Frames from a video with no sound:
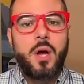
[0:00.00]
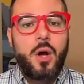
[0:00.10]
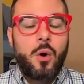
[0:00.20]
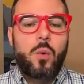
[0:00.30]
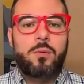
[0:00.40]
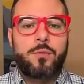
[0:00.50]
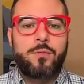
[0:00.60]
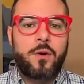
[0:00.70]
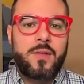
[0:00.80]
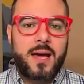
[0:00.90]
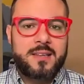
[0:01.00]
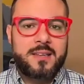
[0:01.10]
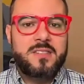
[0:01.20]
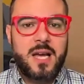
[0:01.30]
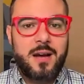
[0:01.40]
We refer to that as
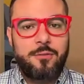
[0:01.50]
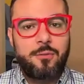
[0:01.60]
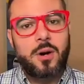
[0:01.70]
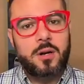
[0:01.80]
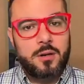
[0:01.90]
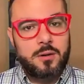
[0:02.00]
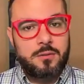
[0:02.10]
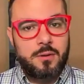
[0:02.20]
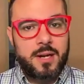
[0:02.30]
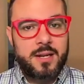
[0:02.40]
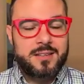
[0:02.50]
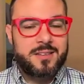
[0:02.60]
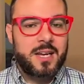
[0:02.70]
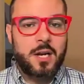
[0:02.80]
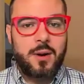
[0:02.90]
CF work, right? It's
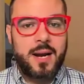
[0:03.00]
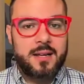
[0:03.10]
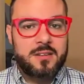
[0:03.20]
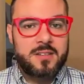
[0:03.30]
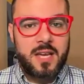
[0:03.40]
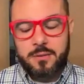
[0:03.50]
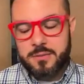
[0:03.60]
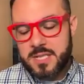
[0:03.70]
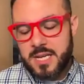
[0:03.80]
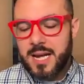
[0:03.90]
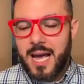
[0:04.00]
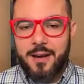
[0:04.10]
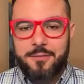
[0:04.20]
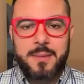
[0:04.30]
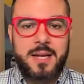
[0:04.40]
like a grading scale. C to
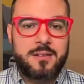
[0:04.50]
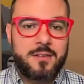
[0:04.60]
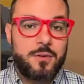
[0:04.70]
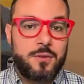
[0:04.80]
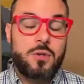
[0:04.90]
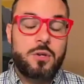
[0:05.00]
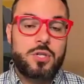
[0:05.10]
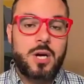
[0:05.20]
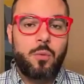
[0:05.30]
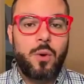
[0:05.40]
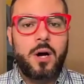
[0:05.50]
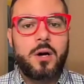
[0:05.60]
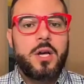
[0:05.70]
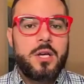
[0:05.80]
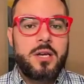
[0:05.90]
F means if you do your job
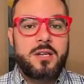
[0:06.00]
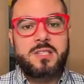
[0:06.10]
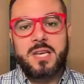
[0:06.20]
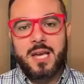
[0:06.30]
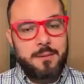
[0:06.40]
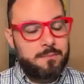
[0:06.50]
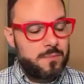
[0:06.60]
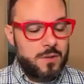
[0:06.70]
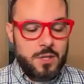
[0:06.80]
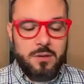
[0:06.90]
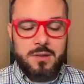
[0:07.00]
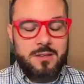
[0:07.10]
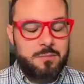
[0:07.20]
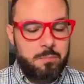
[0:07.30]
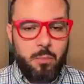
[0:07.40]
well, you get a C. You,
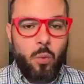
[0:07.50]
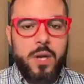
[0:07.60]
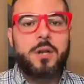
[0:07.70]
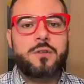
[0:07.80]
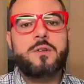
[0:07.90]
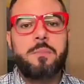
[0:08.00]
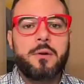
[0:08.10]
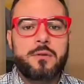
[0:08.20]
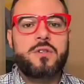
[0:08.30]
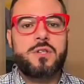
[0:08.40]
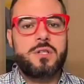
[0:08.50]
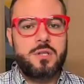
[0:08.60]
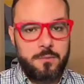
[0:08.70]
that's what you're supposed to do.